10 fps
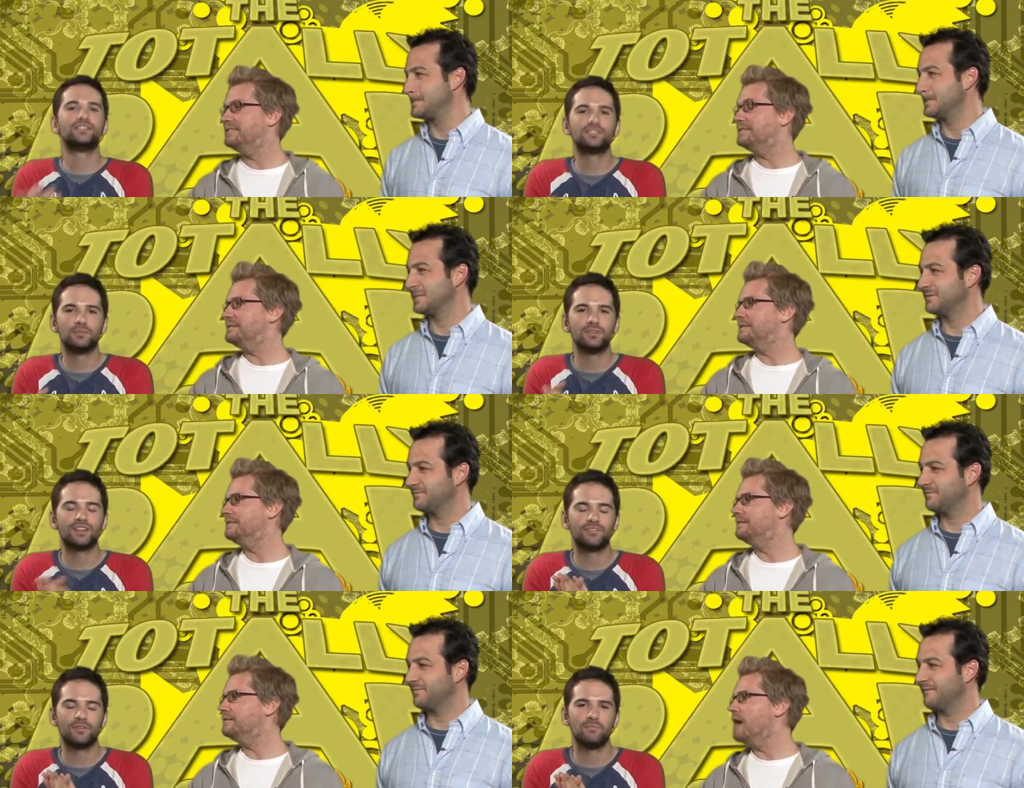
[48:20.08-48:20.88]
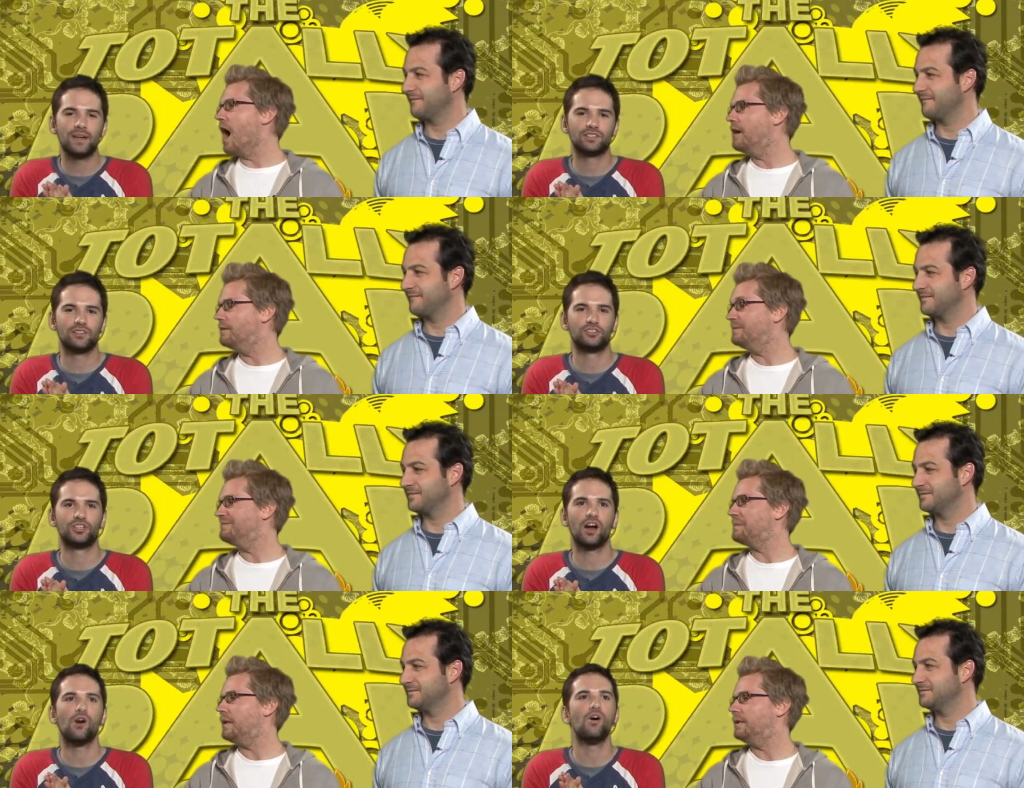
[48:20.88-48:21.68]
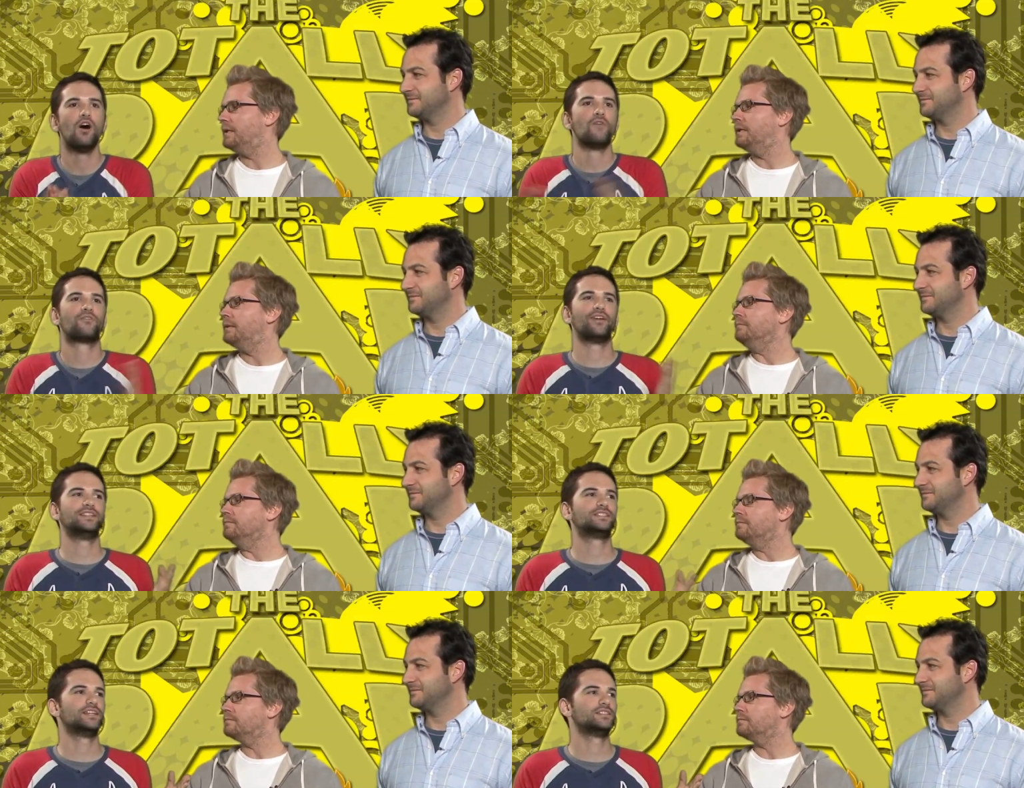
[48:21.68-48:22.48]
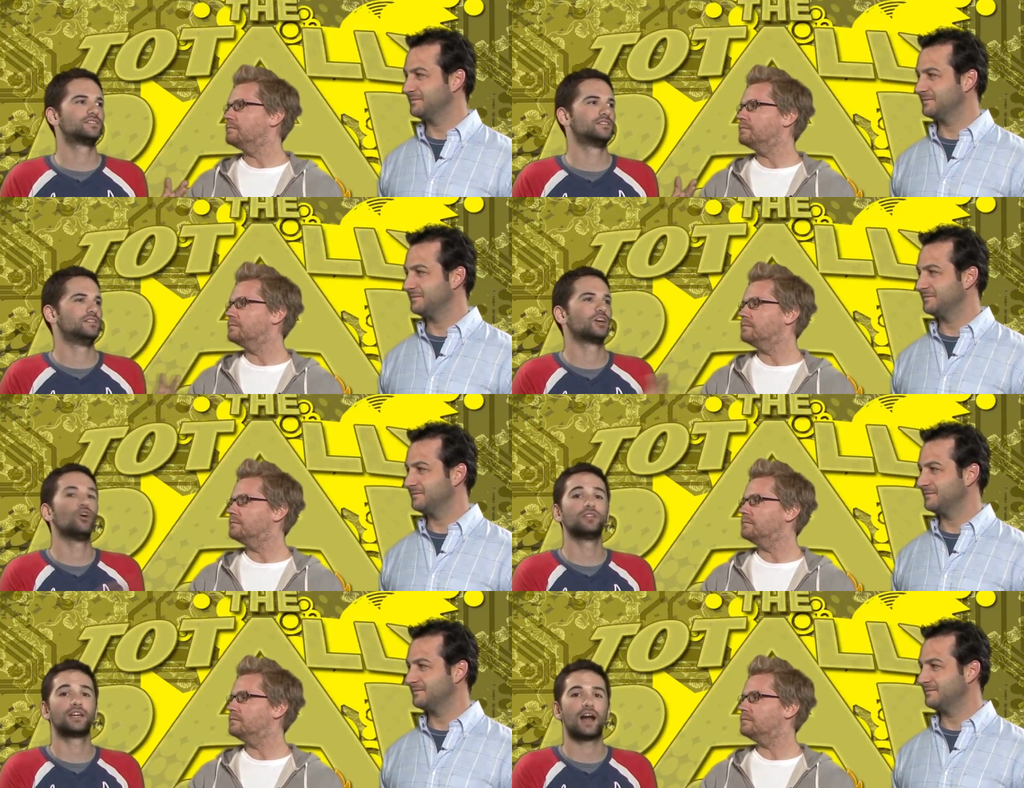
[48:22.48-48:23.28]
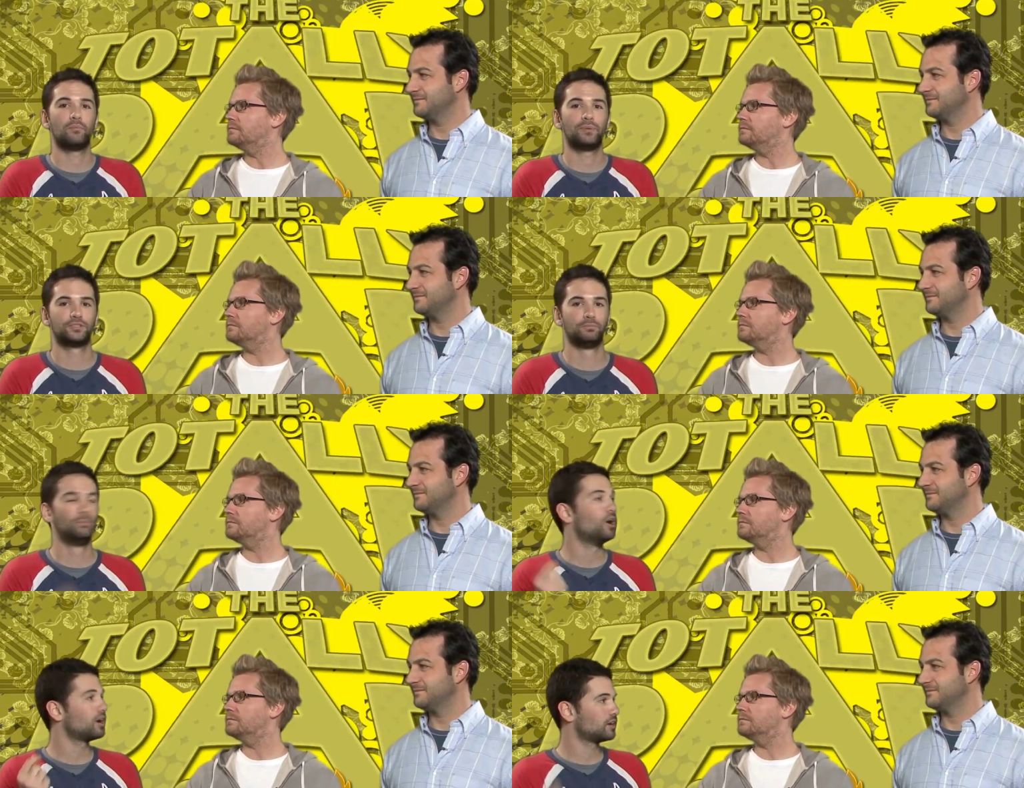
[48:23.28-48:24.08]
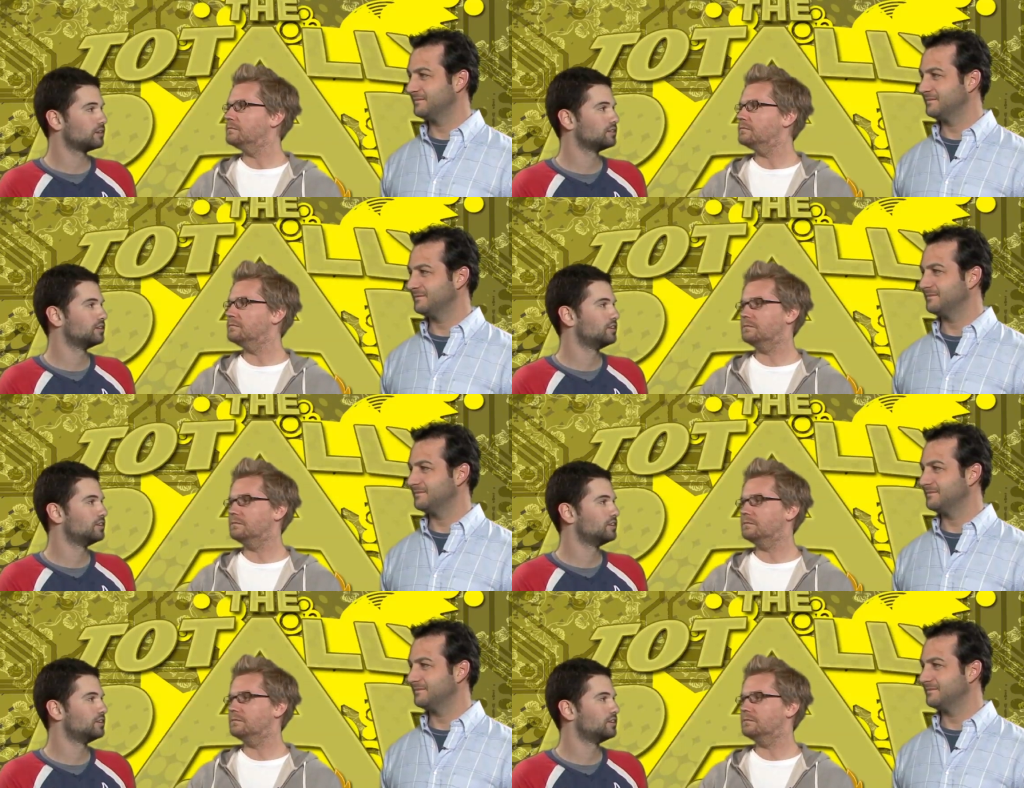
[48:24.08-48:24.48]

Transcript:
Speaker 1: some of the stuff that we've mentioned on the show. For instance, the Golden Compass book.